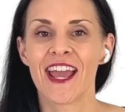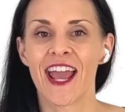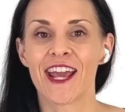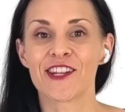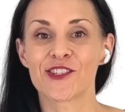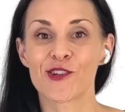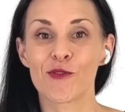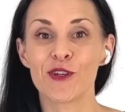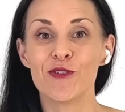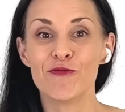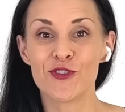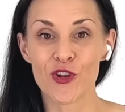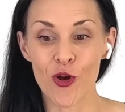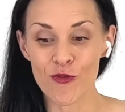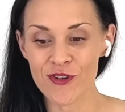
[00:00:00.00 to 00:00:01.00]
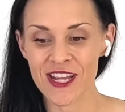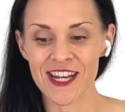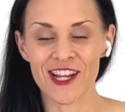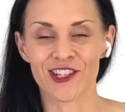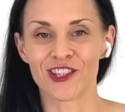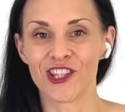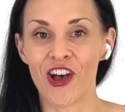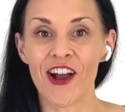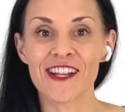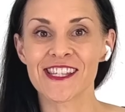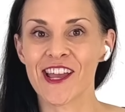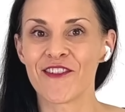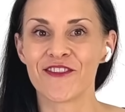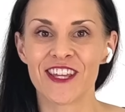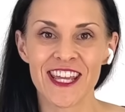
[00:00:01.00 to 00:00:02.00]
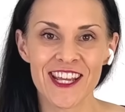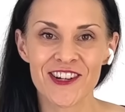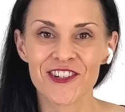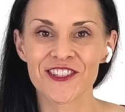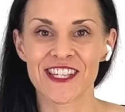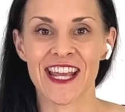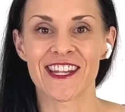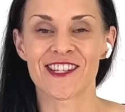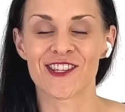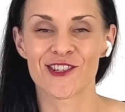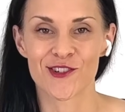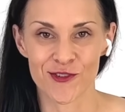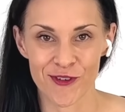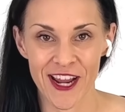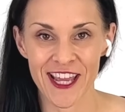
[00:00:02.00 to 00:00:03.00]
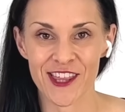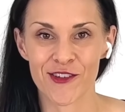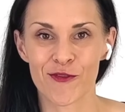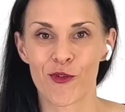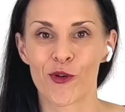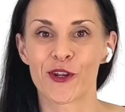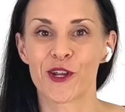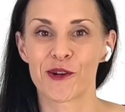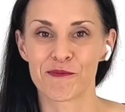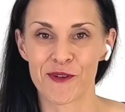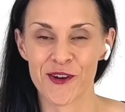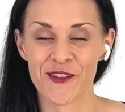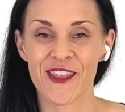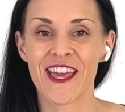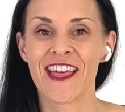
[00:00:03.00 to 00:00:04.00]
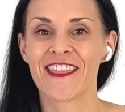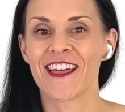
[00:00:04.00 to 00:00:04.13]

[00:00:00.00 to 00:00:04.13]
And so you don't need lots of Kegels and strength for your birth.